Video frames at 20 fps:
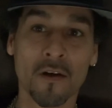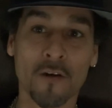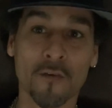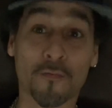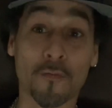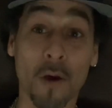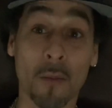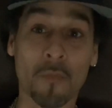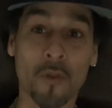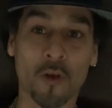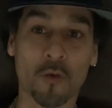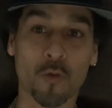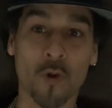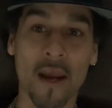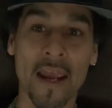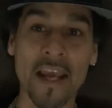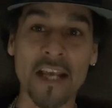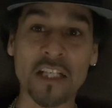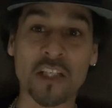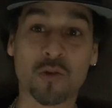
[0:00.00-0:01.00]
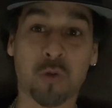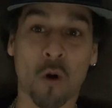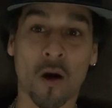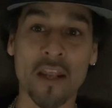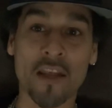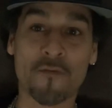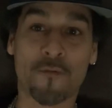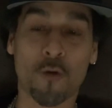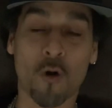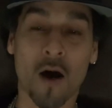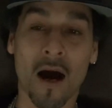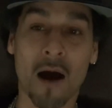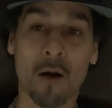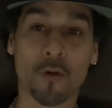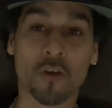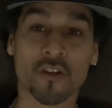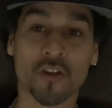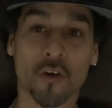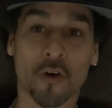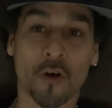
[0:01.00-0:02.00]
from the raid 24
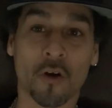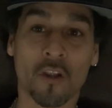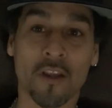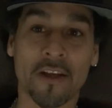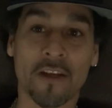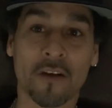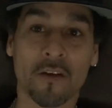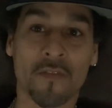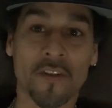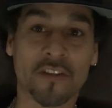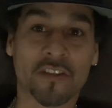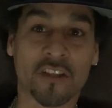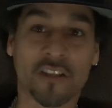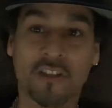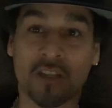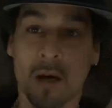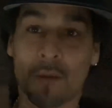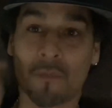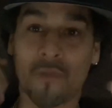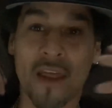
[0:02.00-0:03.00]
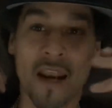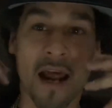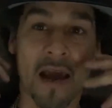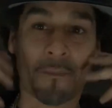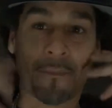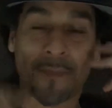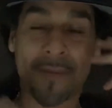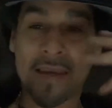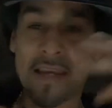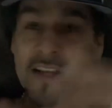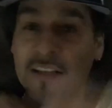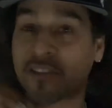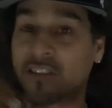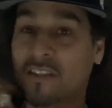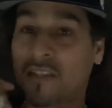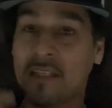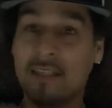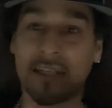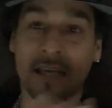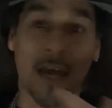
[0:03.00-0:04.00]
hours earlier, and this is something that I
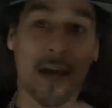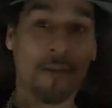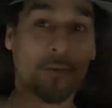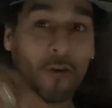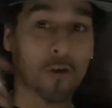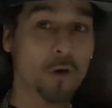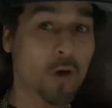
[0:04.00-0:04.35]
pieced together